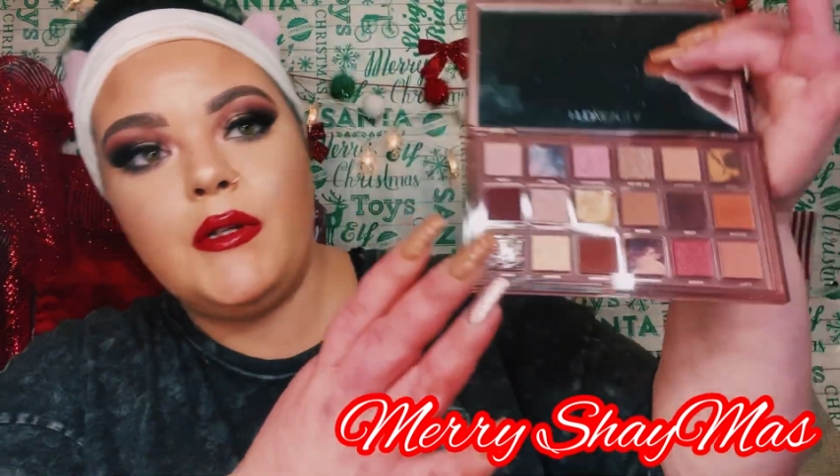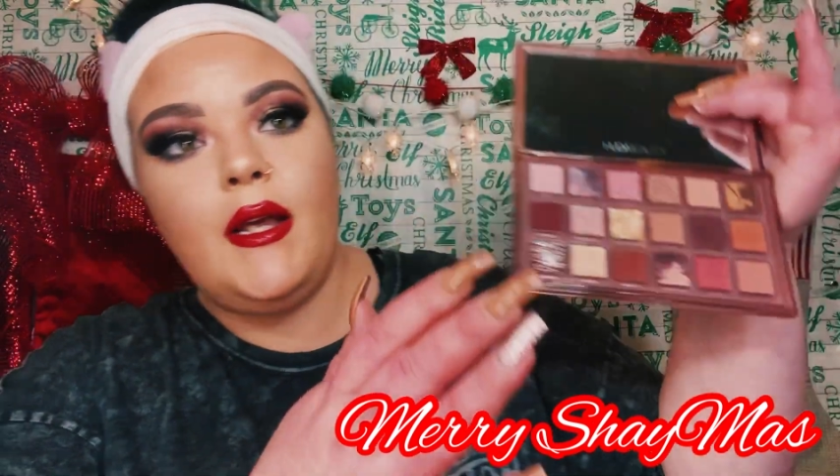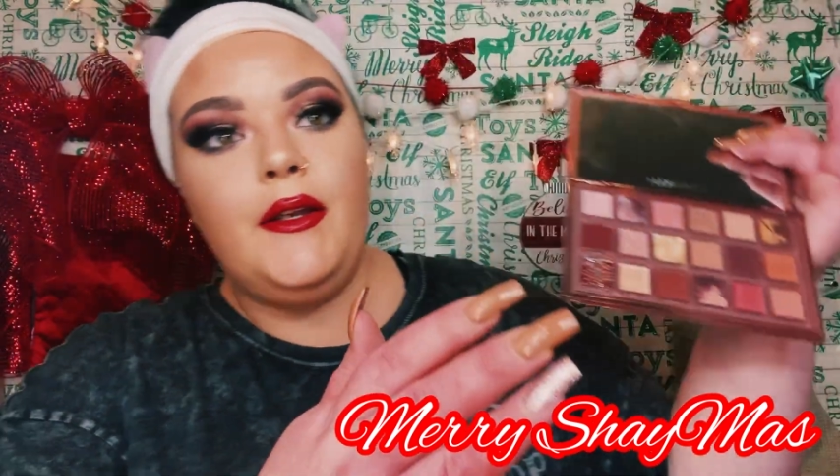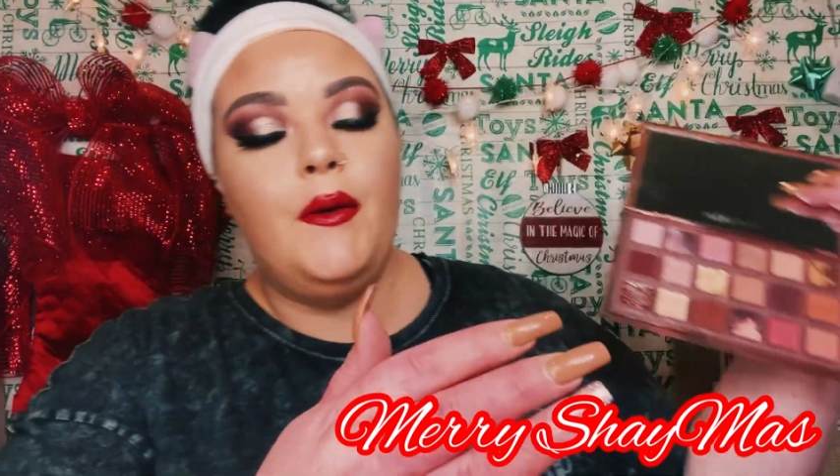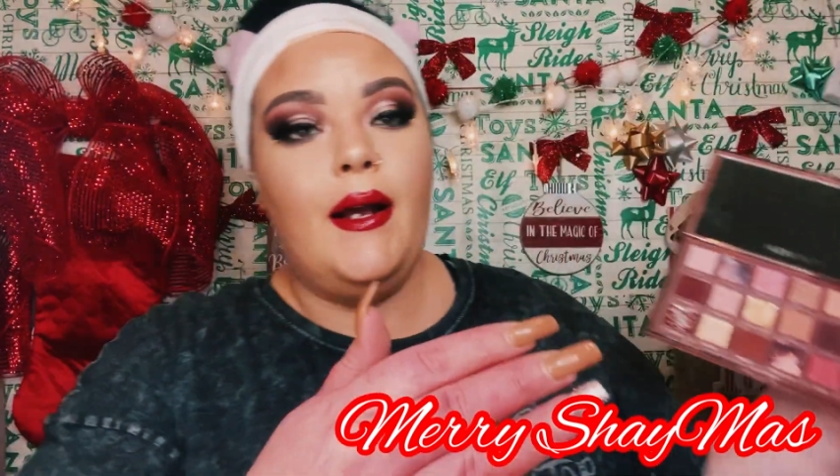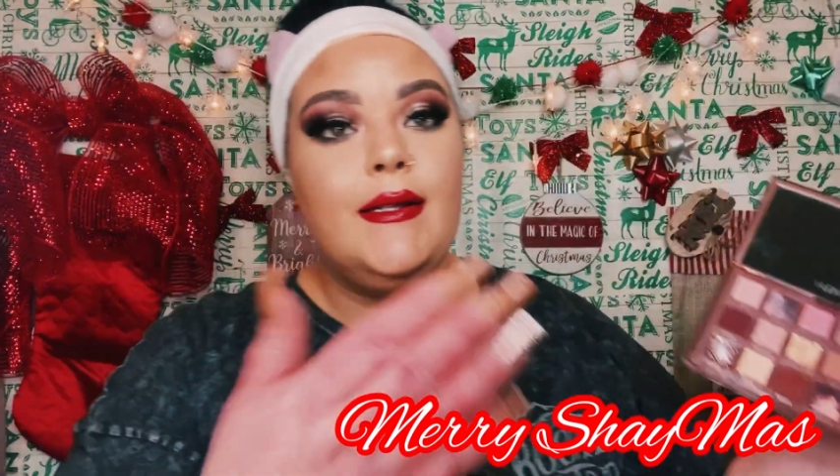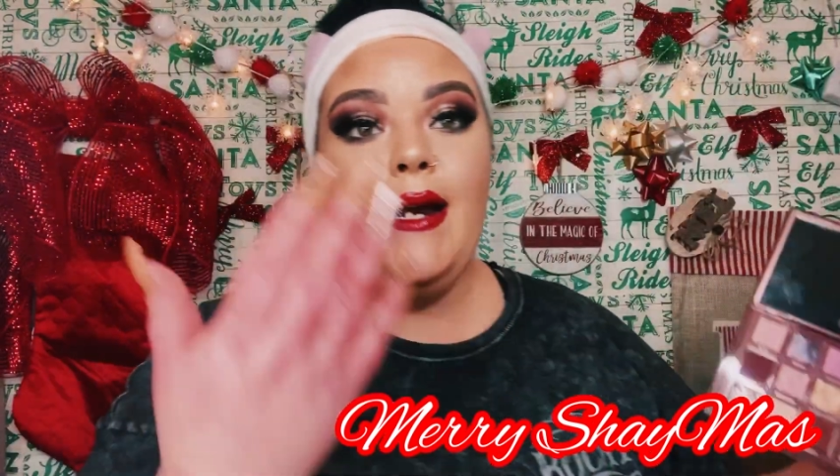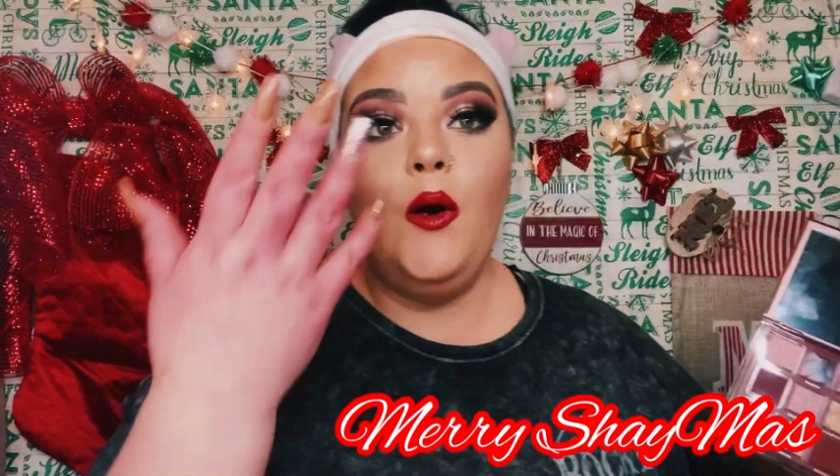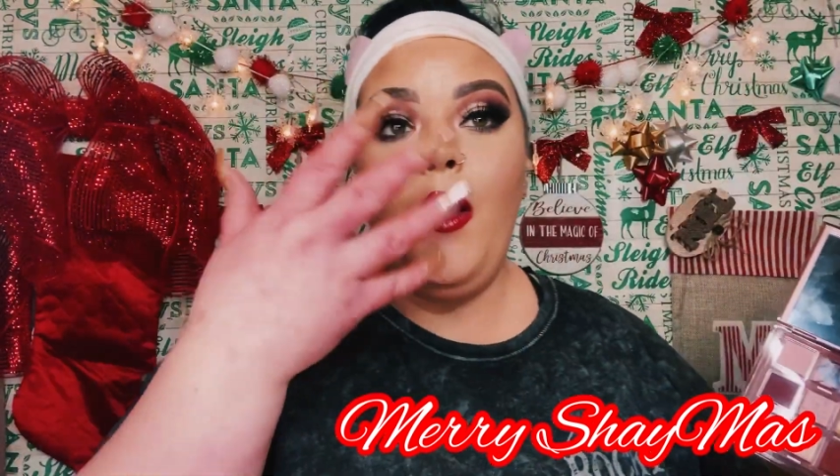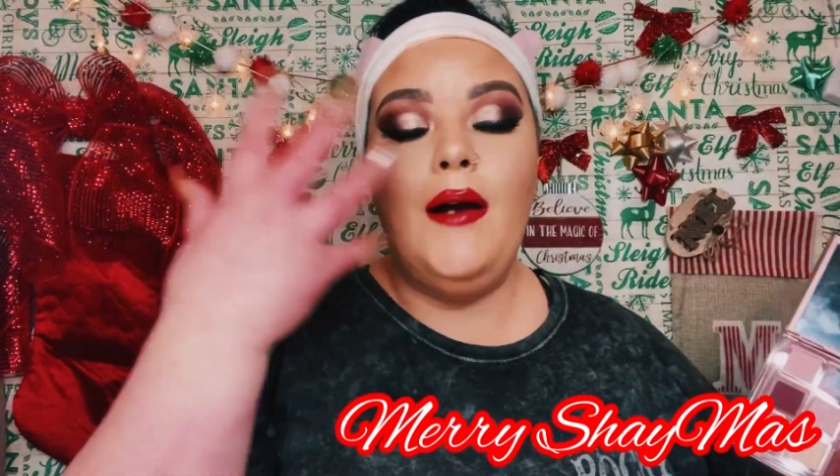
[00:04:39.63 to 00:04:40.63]
like you guys
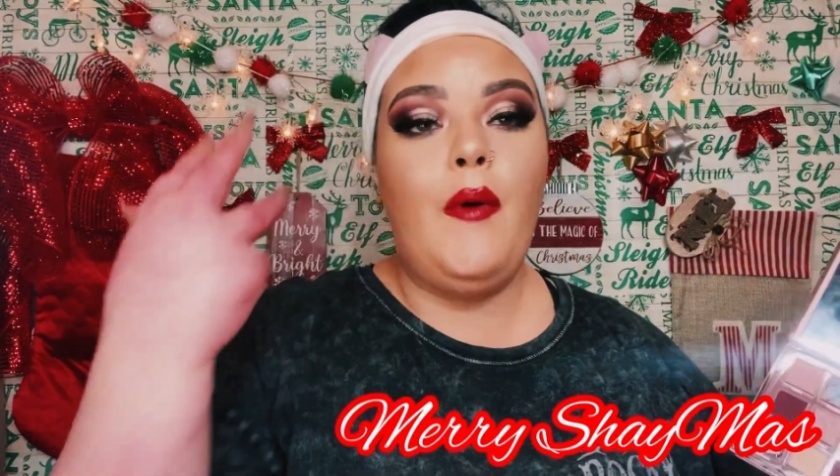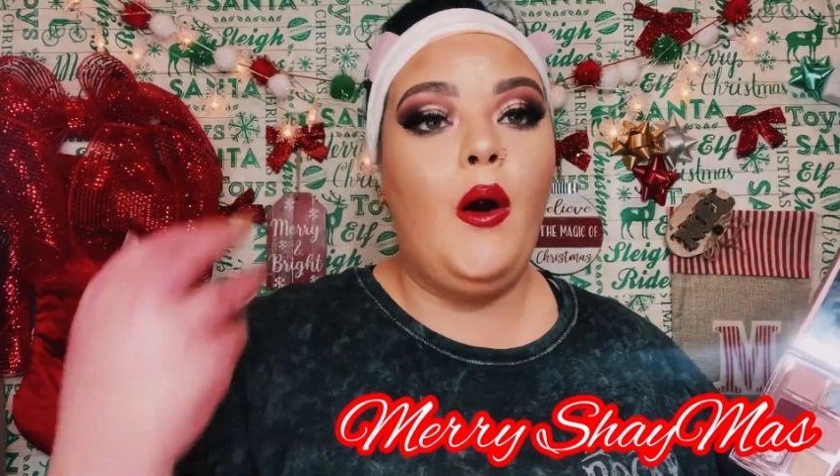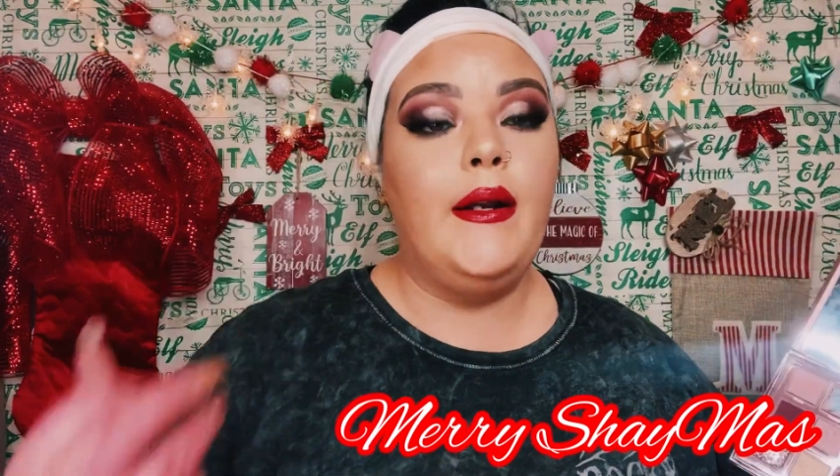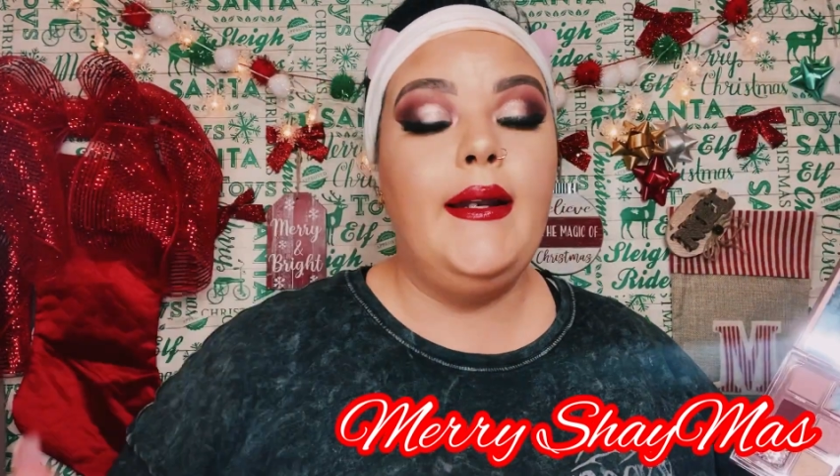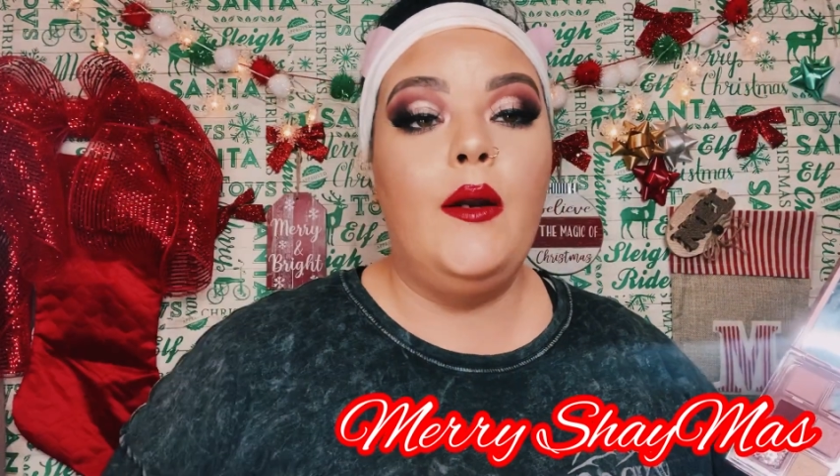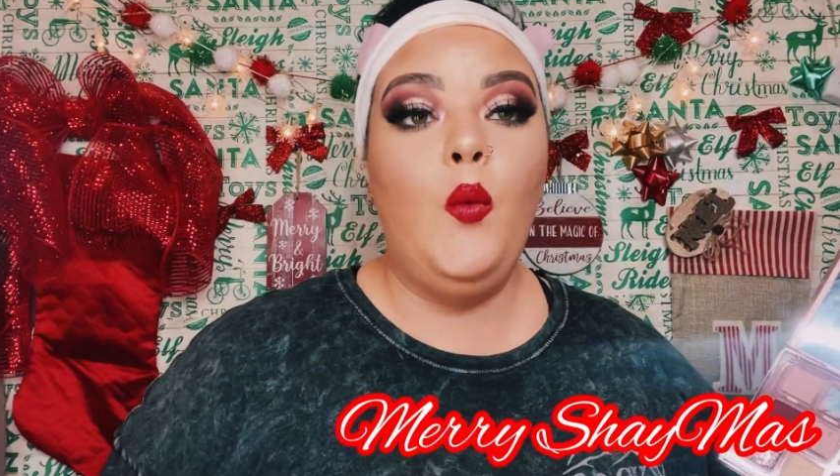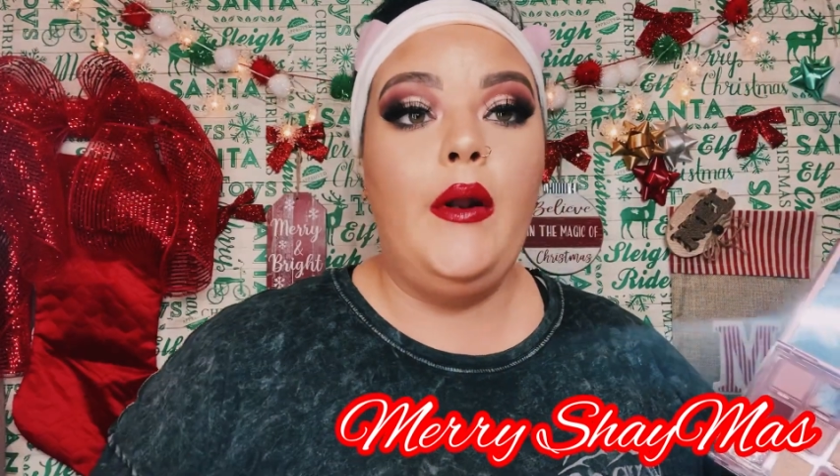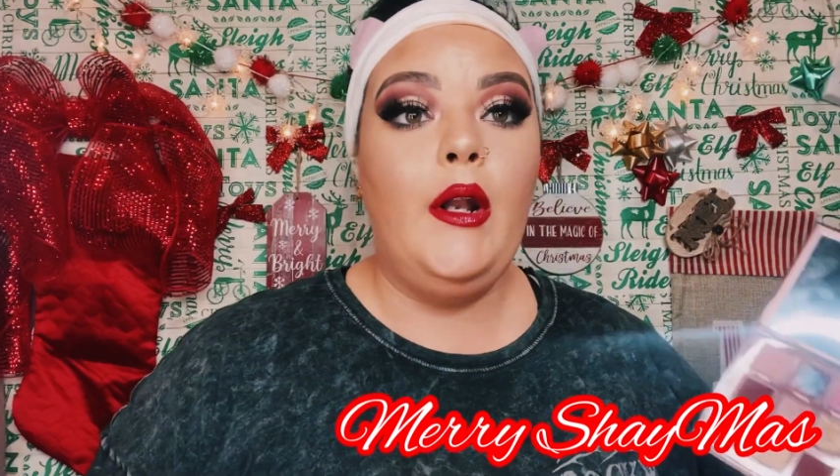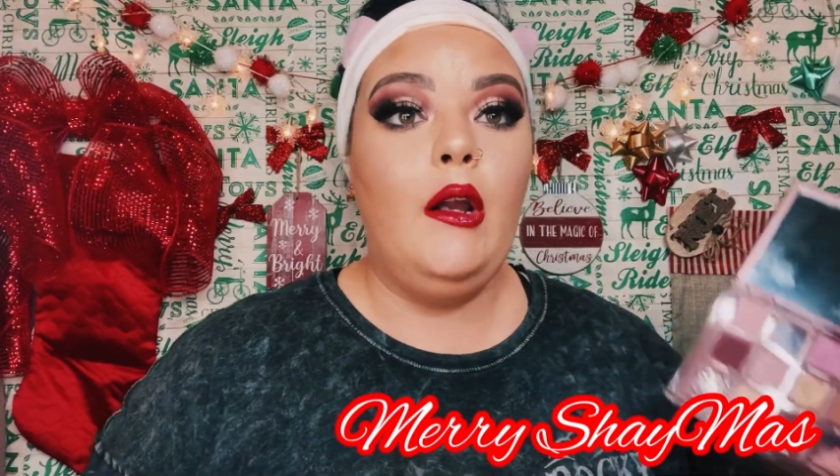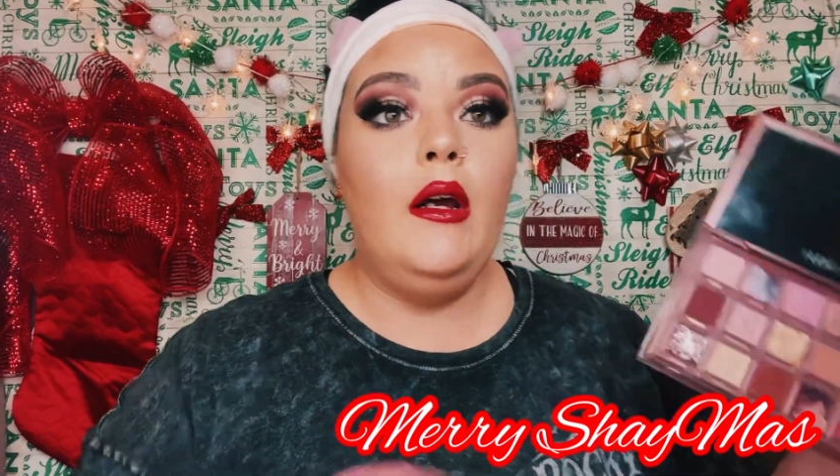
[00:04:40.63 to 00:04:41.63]
know, I've already done
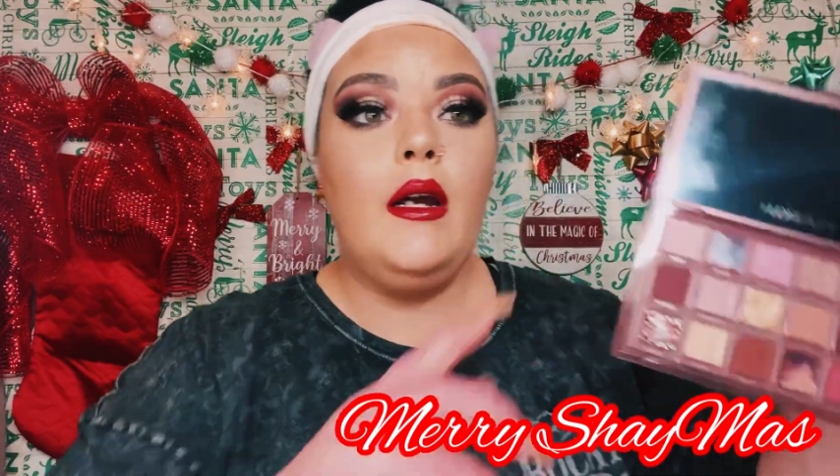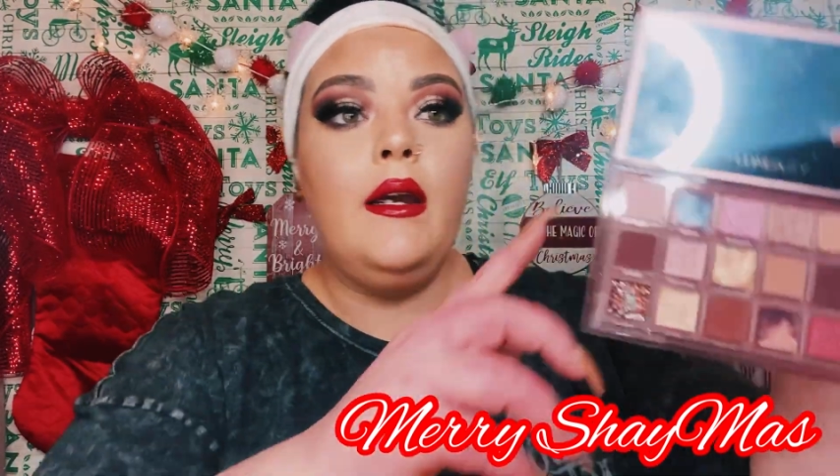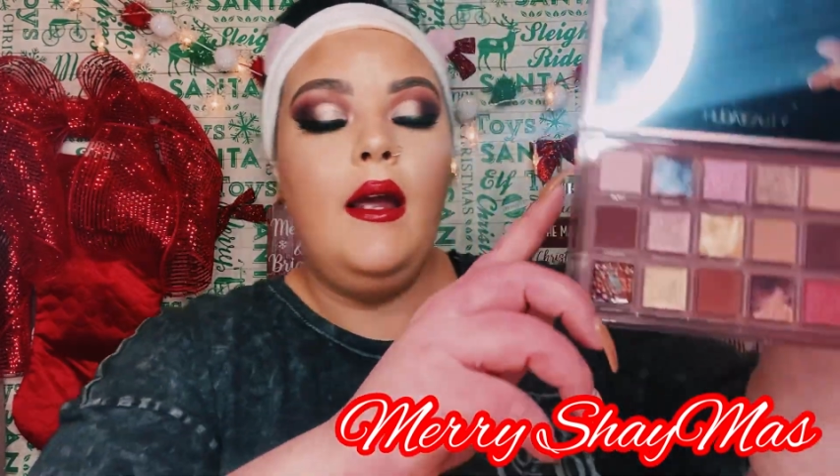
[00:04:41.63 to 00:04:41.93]
one look,